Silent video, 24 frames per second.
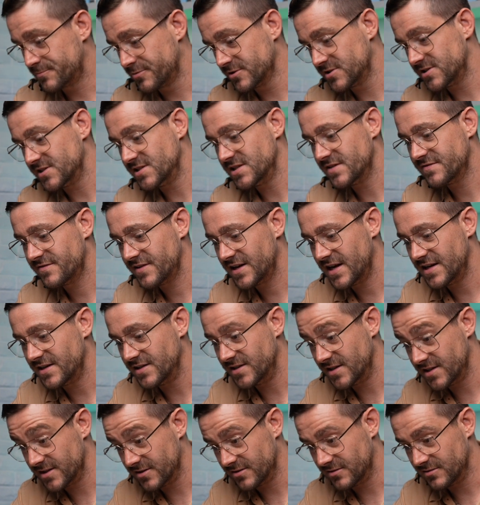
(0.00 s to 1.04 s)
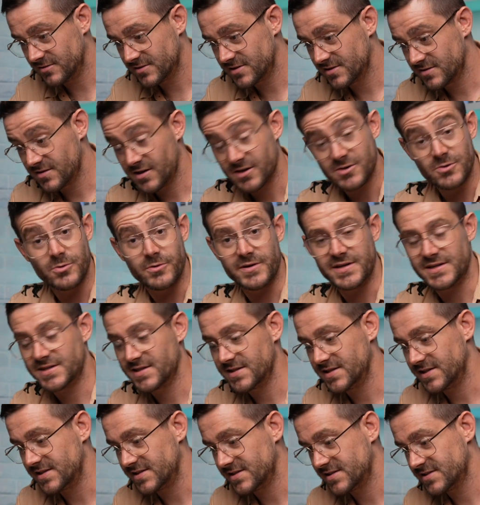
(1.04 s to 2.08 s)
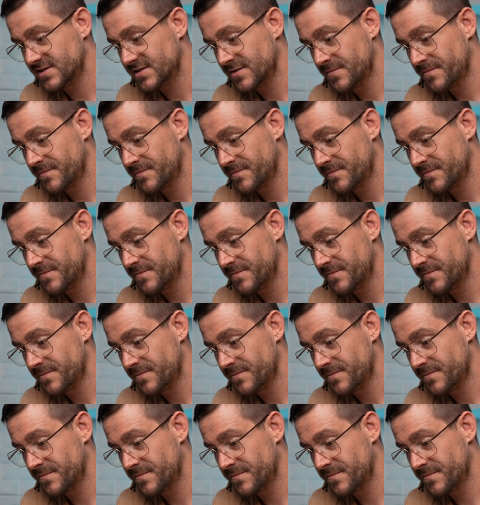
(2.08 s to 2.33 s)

puts a dividend yield, according to this,